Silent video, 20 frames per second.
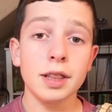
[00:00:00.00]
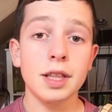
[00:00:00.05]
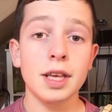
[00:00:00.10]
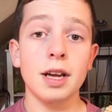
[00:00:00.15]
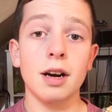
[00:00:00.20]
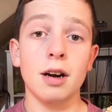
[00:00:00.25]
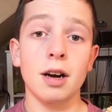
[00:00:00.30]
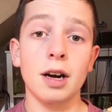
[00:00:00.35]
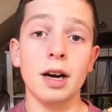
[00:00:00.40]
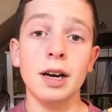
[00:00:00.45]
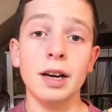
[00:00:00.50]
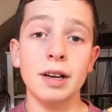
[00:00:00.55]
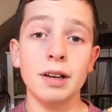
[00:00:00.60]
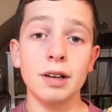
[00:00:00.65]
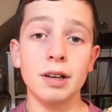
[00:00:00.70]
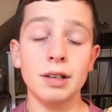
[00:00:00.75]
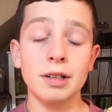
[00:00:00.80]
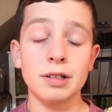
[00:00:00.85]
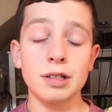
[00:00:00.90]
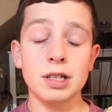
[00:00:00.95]
they are
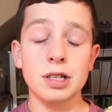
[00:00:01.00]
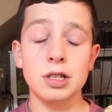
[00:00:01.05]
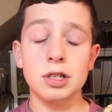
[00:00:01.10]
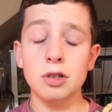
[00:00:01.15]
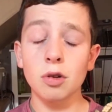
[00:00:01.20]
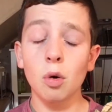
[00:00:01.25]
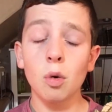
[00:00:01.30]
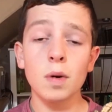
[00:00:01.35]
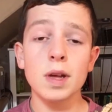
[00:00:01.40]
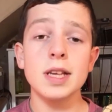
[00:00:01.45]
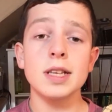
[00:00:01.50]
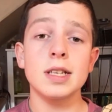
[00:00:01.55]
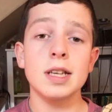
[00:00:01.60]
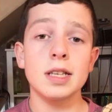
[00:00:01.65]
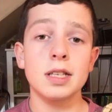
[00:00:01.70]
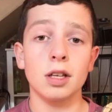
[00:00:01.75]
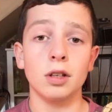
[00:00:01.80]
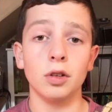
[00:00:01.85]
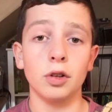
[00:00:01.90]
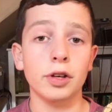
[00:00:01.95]
so easy
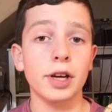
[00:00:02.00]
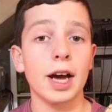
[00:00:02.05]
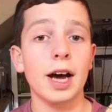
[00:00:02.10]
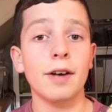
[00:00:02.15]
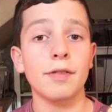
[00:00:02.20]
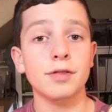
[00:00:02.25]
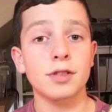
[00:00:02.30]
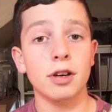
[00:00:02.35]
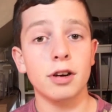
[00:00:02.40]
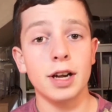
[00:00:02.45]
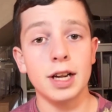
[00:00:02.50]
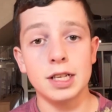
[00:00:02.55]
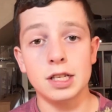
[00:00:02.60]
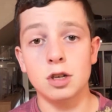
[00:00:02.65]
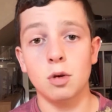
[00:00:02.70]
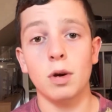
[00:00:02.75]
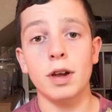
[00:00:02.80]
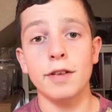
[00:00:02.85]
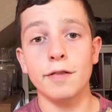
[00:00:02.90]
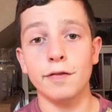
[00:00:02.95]
to look after, it's
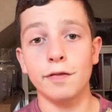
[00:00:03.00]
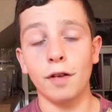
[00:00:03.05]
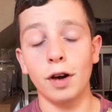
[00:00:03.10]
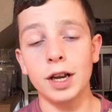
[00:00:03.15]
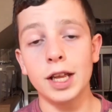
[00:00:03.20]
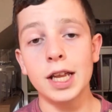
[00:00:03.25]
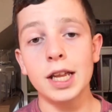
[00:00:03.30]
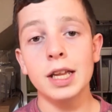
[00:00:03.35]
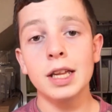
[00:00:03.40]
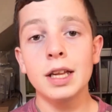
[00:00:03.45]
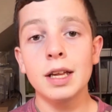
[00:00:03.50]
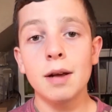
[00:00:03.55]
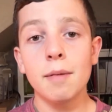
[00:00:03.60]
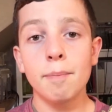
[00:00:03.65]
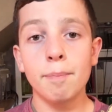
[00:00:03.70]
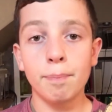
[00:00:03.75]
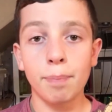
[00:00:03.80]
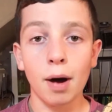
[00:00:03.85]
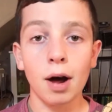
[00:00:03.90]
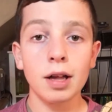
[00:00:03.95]
quite funny,
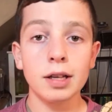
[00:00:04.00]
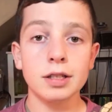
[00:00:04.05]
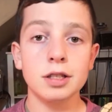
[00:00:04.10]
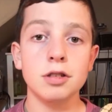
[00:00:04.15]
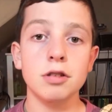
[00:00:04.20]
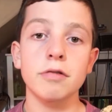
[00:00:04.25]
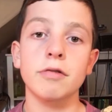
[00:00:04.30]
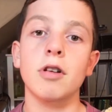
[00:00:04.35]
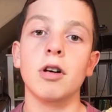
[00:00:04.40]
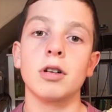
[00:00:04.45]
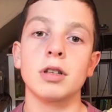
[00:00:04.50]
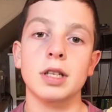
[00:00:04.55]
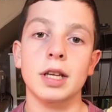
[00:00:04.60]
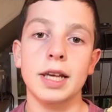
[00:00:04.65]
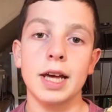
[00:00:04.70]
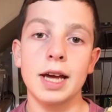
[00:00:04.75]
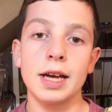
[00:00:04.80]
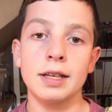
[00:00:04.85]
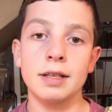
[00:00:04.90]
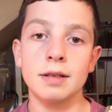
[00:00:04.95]
but you've got to
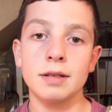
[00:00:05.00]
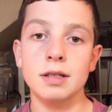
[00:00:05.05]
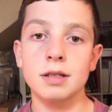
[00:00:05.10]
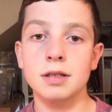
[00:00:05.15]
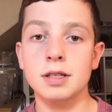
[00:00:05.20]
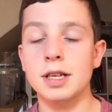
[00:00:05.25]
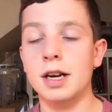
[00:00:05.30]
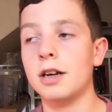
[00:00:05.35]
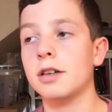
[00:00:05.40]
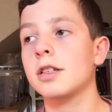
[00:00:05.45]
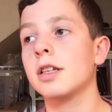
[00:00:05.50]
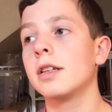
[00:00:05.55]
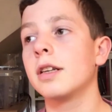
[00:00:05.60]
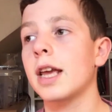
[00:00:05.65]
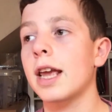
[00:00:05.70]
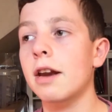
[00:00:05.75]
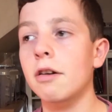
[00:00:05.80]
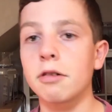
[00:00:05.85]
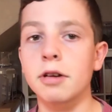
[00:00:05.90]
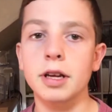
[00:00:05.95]
get certain
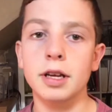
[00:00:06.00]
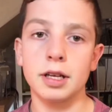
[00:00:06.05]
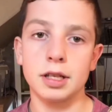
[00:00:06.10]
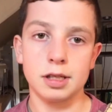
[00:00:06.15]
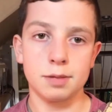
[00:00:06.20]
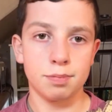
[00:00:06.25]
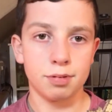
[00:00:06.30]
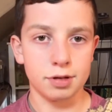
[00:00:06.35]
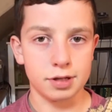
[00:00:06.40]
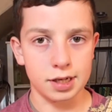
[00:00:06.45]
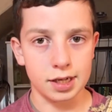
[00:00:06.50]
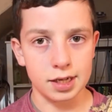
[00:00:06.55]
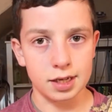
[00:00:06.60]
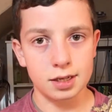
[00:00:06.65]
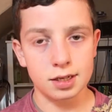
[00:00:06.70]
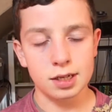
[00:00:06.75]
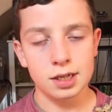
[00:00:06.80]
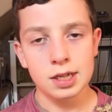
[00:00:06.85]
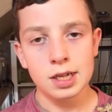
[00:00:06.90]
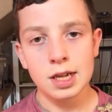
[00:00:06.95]
areas
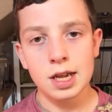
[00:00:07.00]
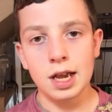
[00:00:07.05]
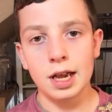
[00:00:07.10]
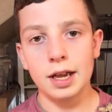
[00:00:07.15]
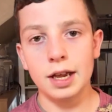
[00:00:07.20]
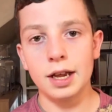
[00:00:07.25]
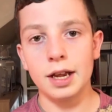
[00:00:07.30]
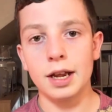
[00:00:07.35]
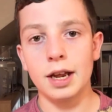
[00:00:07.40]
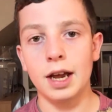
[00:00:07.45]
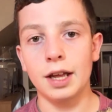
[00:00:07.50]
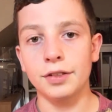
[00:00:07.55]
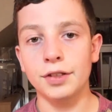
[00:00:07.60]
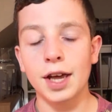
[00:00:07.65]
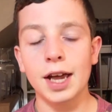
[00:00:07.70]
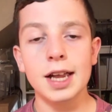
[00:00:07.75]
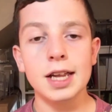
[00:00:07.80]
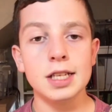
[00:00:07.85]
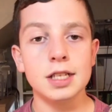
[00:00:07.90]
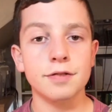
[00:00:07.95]
precise. And
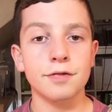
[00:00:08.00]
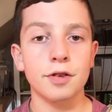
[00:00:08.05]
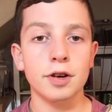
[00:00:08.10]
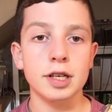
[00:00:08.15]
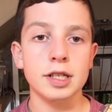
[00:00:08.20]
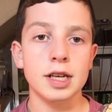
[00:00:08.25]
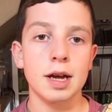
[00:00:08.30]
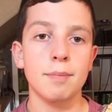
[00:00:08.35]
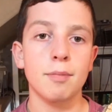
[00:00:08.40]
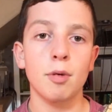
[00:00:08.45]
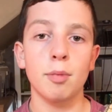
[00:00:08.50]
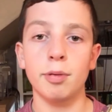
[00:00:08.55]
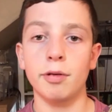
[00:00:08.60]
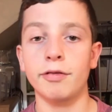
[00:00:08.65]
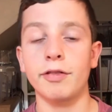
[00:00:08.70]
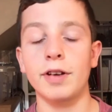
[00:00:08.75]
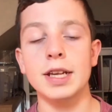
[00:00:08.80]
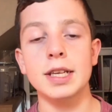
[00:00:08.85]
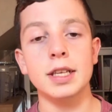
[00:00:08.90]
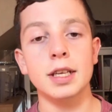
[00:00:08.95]
that is, for example,
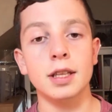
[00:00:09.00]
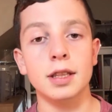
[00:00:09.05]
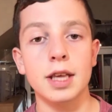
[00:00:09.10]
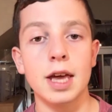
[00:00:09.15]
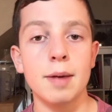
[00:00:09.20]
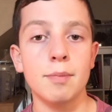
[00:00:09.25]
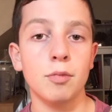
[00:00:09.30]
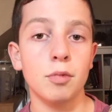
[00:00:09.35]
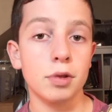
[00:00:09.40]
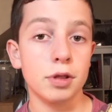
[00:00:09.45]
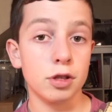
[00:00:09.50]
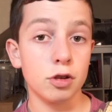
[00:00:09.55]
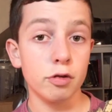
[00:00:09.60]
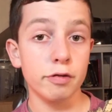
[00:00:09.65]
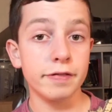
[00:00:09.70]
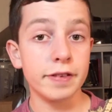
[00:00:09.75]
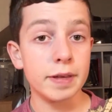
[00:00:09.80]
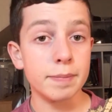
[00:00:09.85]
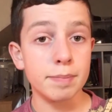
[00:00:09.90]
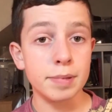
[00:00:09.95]
providing them with
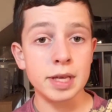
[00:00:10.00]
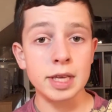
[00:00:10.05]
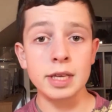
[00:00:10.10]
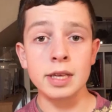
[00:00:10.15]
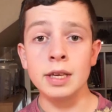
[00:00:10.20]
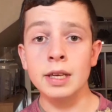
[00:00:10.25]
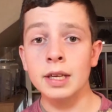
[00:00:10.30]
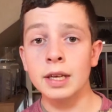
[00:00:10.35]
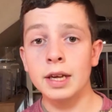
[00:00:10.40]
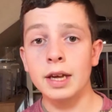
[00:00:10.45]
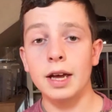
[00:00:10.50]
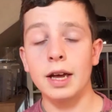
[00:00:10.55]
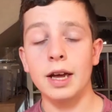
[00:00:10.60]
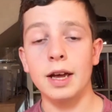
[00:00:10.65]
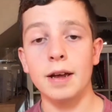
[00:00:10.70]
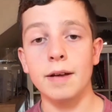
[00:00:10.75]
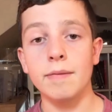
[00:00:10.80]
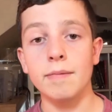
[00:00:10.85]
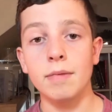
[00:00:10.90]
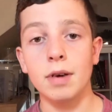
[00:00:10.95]
UVB.
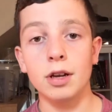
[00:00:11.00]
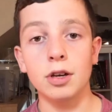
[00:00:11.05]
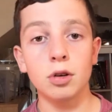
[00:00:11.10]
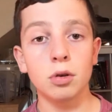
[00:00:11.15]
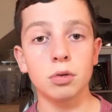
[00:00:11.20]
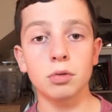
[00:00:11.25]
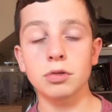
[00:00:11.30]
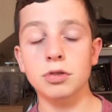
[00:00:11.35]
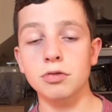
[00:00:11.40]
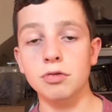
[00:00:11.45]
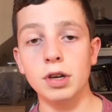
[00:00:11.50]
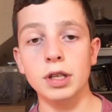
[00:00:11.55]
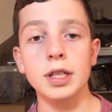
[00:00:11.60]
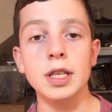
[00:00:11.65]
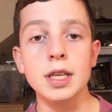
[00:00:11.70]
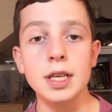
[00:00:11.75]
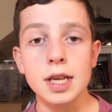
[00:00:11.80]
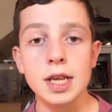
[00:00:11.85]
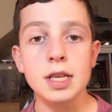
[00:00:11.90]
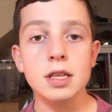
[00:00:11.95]
Anoles
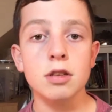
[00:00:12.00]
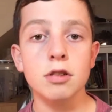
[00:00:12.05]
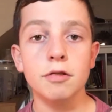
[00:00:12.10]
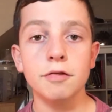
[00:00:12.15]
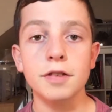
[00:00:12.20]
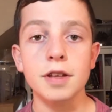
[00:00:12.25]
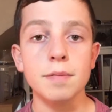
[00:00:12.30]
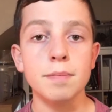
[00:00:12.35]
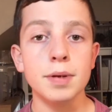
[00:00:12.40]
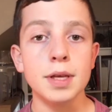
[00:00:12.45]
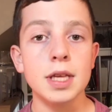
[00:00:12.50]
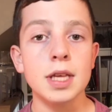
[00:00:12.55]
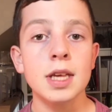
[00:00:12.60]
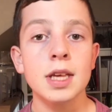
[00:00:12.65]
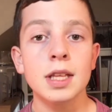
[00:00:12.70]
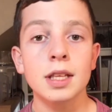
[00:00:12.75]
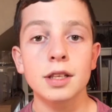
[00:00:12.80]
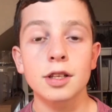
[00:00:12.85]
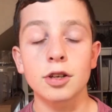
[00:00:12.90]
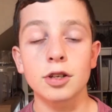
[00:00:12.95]
really need UVB.
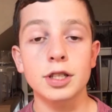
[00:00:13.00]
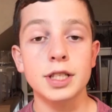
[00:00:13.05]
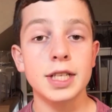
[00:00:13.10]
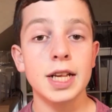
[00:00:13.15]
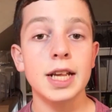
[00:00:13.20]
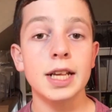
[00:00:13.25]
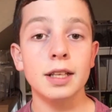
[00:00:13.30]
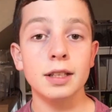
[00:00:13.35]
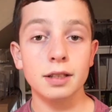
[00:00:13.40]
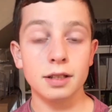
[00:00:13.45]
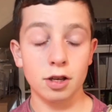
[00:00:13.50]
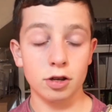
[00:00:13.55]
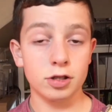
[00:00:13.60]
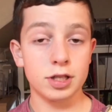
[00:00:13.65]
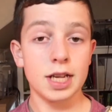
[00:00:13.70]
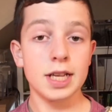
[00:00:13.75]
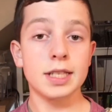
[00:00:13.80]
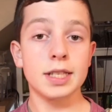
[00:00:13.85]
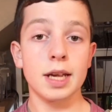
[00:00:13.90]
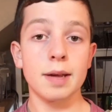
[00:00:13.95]
They're
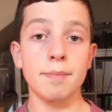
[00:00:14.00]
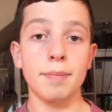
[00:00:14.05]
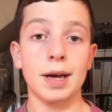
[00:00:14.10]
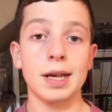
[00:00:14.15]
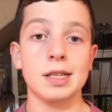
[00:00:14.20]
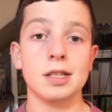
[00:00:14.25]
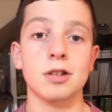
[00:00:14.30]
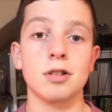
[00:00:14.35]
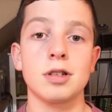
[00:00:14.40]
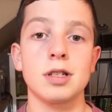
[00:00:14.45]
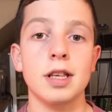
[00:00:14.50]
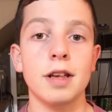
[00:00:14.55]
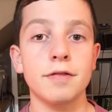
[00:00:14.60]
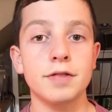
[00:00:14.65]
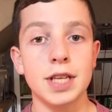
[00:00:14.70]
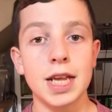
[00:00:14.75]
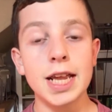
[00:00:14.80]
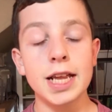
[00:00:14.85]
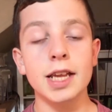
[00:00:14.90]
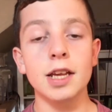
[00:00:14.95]
daytime baskers. They've
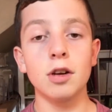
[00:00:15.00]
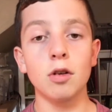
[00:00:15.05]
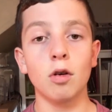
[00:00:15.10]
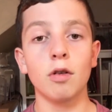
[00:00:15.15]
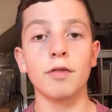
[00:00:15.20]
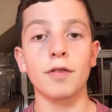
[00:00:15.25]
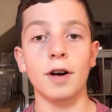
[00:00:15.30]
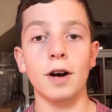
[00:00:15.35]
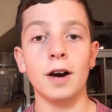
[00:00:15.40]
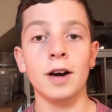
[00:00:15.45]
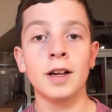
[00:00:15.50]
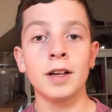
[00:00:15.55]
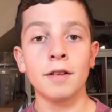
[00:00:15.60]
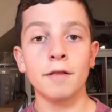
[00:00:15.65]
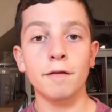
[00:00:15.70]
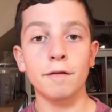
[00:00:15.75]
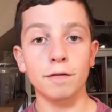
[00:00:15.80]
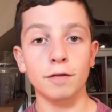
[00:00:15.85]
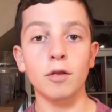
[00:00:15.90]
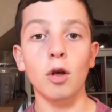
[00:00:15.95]
taken over
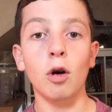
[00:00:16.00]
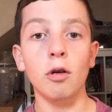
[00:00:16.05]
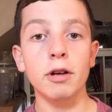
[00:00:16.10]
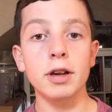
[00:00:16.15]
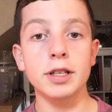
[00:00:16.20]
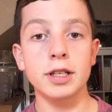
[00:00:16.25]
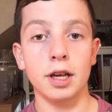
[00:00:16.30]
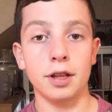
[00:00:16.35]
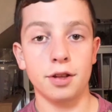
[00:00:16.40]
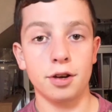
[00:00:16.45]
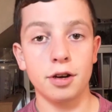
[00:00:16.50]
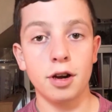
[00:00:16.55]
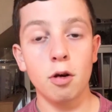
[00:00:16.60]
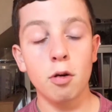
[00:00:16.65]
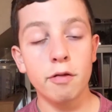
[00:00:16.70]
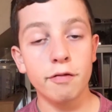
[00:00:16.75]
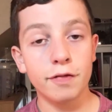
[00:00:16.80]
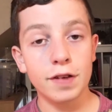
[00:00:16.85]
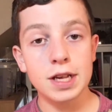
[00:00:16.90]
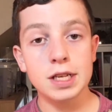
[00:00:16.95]
Florida. They're now
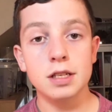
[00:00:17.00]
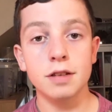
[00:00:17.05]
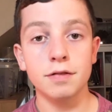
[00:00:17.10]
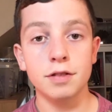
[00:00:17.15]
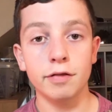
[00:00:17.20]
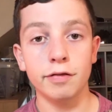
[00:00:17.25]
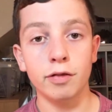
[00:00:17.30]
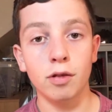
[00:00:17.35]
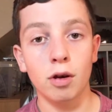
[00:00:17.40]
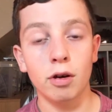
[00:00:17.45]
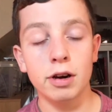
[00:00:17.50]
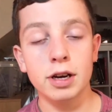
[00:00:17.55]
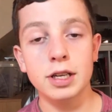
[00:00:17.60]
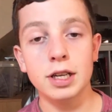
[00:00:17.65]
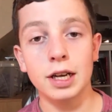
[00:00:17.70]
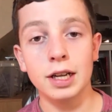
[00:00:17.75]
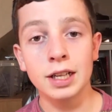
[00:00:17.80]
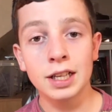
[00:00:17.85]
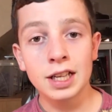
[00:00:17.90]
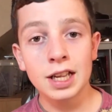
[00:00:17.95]
invasive to
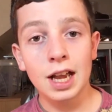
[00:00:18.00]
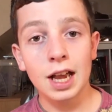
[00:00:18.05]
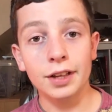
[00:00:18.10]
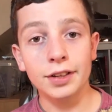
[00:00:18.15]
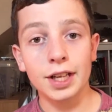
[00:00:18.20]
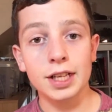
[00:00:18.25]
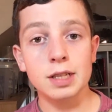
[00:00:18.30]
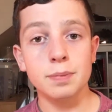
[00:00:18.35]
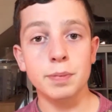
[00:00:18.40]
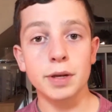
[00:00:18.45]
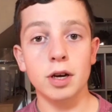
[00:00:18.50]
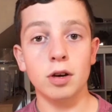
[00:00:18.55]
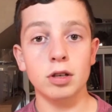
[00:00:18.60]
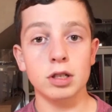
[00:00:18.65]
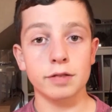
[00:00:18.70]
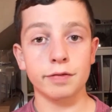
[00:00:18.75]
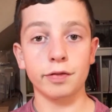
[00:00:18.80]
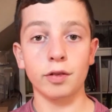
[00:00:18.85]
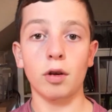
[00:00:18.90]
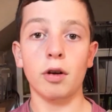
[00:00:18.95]
Florida, and that's
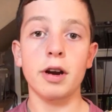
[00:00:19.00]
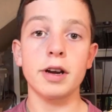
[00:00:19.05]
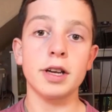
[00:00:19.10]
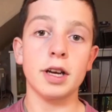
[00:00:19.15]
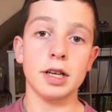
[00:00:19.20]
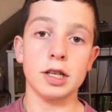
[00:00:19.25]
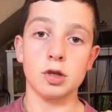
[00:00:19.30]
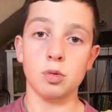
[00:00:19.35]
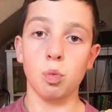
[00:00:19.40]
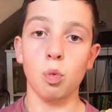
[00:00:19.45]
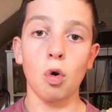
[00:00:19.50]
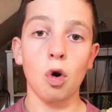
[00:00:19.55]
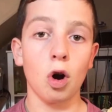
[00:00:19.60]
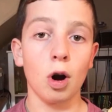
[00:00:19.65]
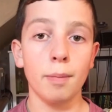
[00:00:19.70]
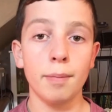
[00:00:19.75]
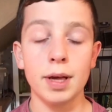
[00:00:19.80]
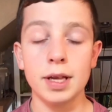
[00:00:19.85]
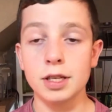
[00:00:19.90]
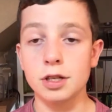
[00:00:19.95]
because Florida is
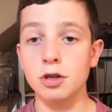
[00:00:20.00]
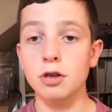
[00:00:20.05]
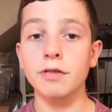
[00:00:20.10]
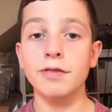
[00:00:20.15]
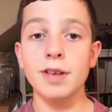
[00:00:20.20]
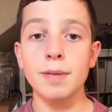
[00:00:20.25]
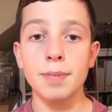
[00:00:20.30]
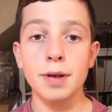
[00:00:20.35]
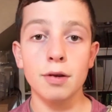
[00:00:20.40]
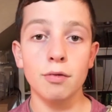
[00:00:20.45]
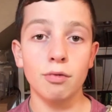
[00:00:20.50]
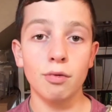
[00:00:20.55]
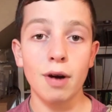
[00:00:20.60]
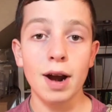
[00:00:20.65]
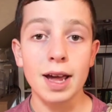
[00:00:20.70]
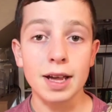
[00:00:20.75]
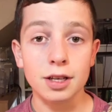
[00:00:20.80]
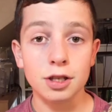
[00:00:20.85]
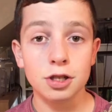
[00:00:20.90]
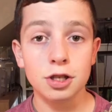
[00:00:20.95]
warm, it's UVB
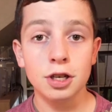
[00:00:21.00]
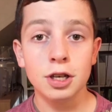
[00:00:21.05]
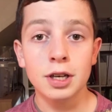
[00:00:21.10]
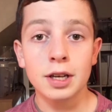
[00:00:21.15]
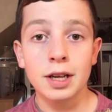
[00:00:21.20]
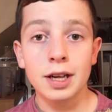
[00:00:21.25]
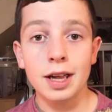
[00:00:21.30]
rich.